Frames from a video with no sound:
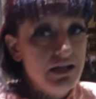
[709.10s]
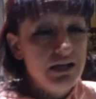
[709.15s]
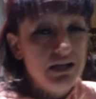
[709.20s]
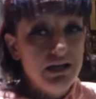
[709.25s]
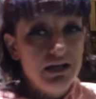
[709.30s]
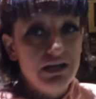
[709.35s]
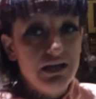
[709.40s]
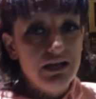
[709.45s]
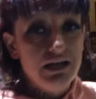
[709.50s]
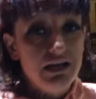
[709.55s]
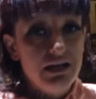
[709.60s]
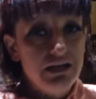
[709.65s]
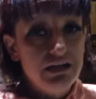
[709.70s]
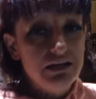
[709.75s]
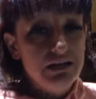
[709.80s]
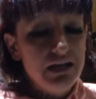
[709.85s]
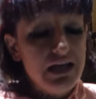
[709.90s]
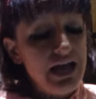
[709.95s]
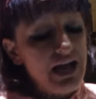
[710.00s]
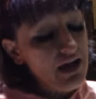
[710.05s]
Huh?
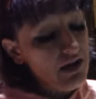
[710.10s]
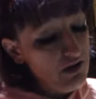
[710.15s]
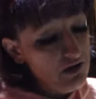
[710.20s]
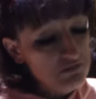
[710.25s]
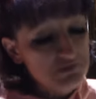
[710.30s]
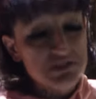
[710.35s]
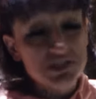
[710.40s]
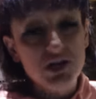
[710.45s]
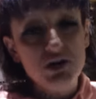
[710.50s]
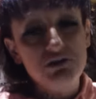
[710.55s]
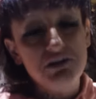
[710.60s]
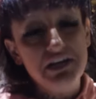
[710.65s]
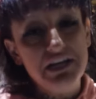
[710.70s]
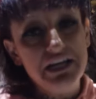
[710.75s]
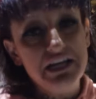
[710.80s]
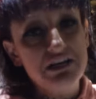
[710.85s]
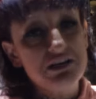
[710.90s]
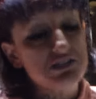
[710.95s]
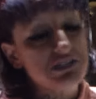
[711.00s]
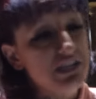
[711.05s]
I hope so,
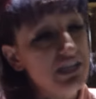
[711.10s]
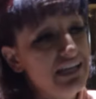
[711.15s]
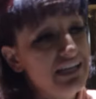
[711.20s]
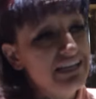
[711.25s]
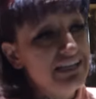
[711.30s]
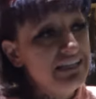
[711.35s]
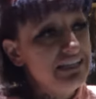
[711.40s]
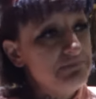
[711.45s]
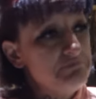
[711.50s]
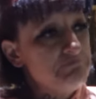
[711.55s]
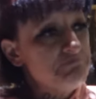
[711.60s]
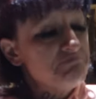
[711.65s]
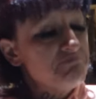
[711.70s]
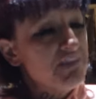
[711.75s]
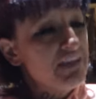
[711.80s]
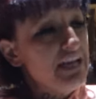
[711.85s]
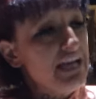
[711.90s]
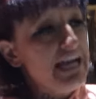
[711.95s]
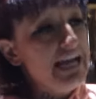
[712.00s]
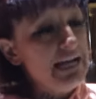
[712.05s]
honey. Cause you know that man watch my
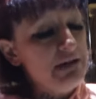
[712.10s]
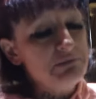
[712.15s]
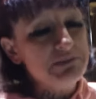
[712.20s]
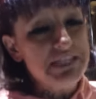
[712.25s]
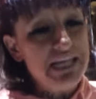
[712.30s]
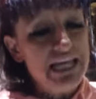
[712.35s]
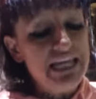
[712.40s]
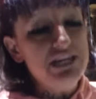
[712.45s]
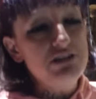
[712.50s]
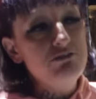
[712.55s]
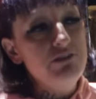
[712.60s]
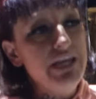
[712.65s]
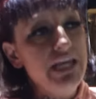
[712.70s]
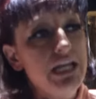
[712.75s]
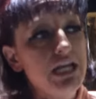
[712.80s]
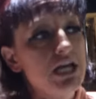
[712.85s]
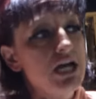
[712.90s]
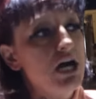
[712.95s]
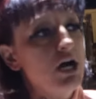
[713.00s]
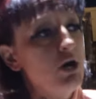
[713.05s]
video. Hey, I'm tell you, you need
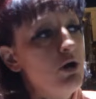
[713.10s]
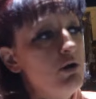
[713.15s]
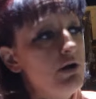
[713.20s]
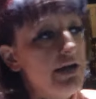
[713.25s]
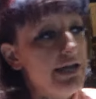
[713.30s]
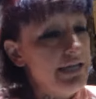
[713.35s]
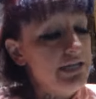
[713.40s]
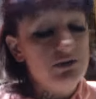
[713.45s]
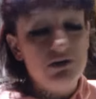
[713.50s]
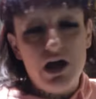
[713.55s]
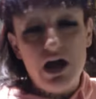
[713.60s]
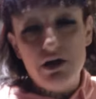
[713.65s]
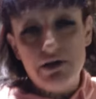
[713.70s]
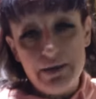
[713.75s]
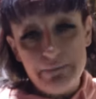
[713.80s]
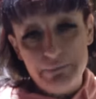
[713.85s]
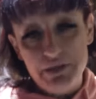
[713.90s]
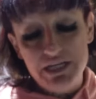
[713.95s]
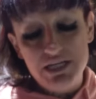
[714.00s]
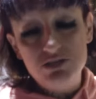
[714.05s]
to go. Hey, you, all
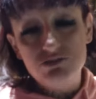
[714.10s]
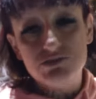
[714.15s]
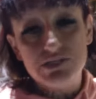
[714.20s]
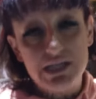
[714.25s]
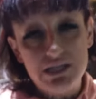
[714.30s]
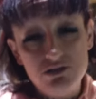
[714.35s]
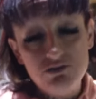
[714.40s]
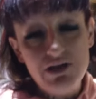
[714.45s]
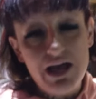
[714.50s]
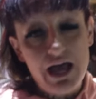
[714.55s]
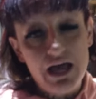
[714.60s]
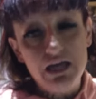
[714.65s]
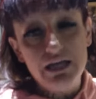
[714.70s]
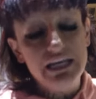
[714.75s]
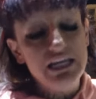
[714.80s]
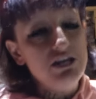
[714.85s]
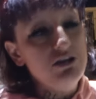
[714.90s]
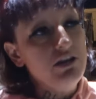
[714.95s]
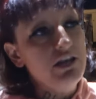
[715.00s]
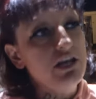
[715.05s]
that money you say you got,
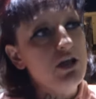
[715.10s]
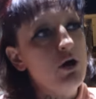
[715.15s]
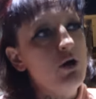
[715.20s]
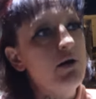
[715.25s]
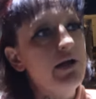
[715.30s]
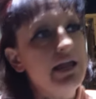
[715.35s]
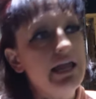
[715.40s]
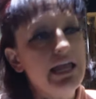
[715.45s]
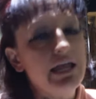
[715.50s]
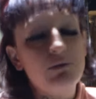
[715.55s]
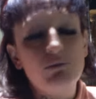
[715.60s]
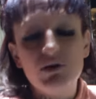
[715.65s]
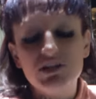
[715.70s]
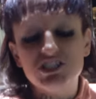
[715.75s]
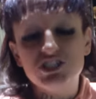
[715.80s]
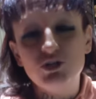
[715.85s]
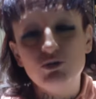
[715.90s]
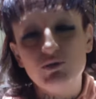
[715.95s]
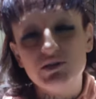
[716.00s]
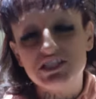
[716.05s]
honey, you need to go and, and
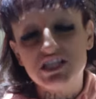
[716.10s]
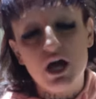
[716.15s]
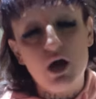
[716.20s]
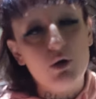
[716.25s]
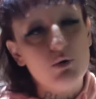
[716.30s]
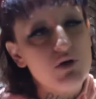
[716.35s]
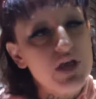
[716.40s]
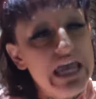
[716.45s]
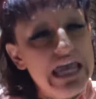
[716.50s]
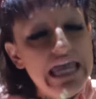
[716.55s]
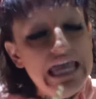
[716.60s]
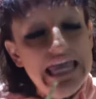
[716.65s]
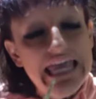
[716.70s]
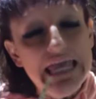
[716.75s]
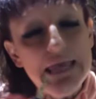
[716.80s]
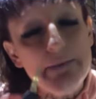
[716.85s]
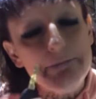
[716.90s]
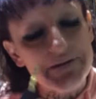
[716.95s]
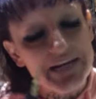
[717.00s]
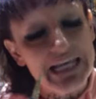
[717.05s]
what's do what's called
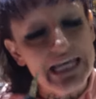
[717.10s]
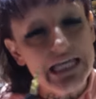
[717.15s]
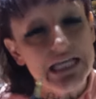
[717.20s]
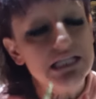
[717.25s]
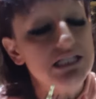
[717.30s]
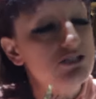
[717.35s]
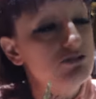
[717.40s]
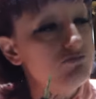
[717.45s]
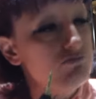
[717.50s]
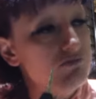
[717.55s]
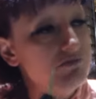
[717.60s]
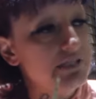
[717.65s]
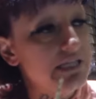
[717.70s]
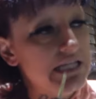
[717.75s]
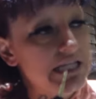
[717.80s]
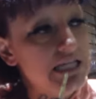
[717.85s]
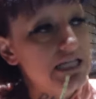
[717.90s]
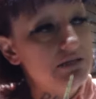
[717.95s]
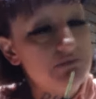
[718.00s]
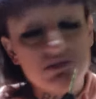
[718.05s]
implants. You know what I'm
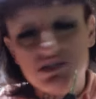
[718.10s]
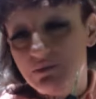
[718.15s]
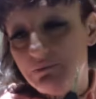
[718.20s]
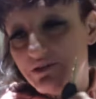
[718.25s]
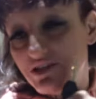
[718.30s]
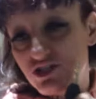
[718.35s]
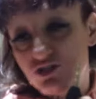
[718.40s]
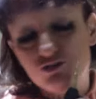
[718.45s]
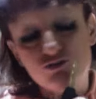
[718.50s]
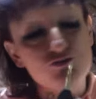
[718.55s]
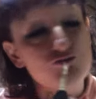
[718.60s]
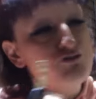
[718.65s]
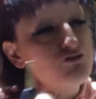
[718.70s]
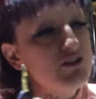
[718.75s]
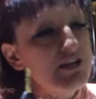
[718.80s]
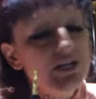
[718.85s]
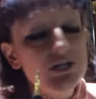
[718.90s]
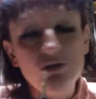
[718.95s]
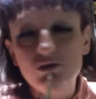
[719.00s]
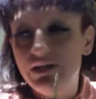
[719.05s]
saying? Get them somebody just
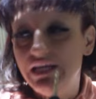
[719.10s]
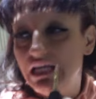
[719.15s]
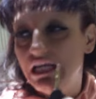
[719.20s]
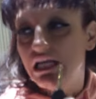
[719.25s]
drilled in.